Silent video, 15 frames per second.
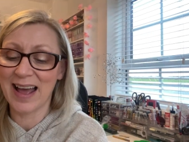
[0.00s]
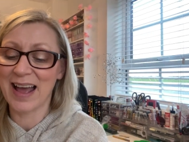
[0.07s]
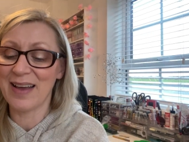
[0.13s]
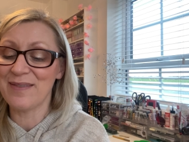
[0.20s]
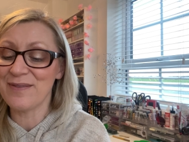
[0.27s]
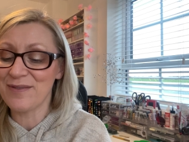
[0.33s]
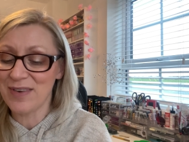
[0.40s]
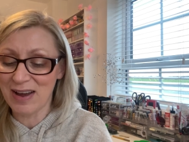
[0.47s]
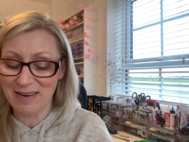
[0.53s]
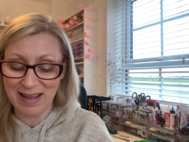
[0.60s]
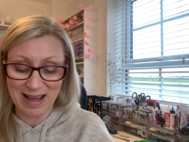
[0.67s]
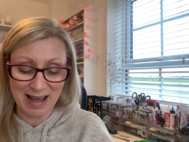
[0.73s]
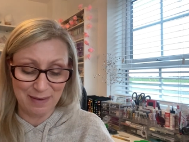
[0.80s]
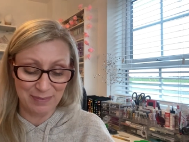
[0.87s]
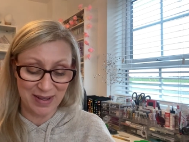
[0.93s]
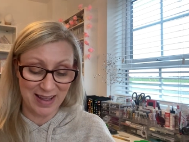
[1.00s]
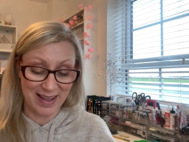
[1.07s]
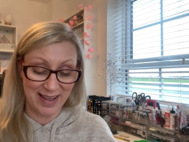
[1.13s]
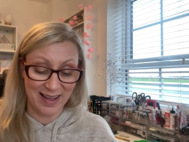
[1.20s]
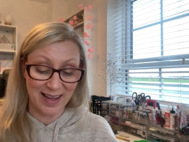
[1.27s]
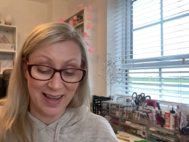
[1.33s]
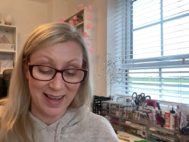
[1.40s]
I am very
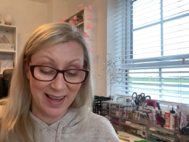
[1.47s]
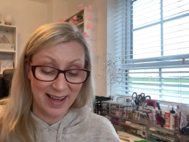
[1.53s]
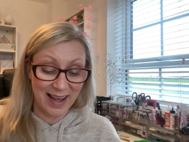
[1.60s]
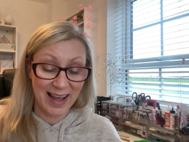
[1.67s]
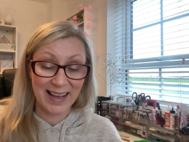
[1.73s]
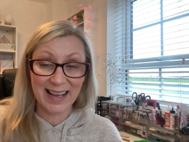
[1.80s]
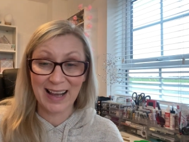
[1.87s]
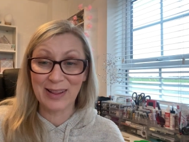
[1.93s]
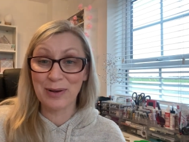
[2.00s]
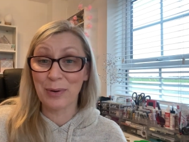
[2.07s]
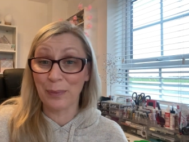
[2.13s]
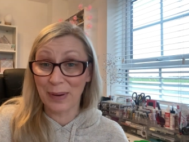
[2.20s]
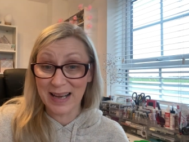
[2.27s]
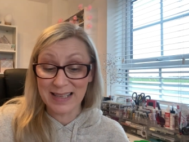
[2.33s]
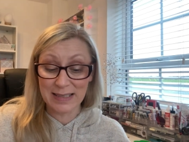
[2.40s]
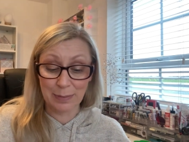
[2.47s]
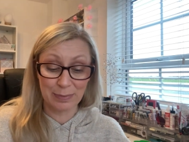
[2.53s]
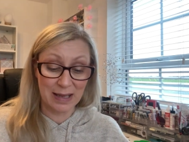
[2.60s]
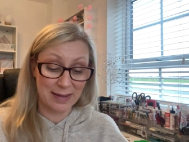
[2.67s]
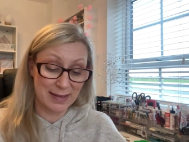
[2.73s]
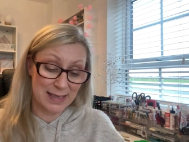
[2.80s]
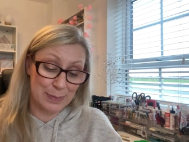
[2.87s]
happy. I cannot wait to
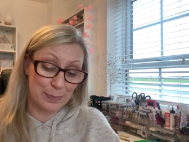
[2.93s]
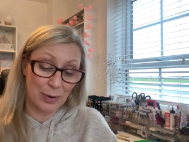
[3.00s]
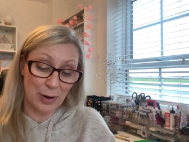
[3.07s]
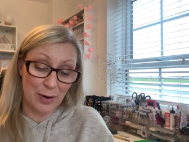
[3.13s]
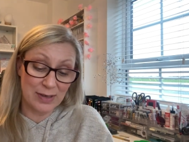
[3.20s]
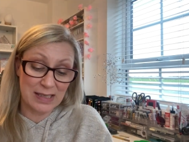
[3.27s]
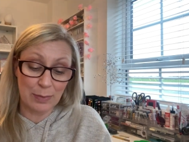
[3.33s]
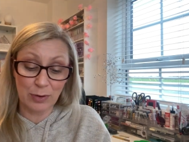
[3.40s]
plant this box.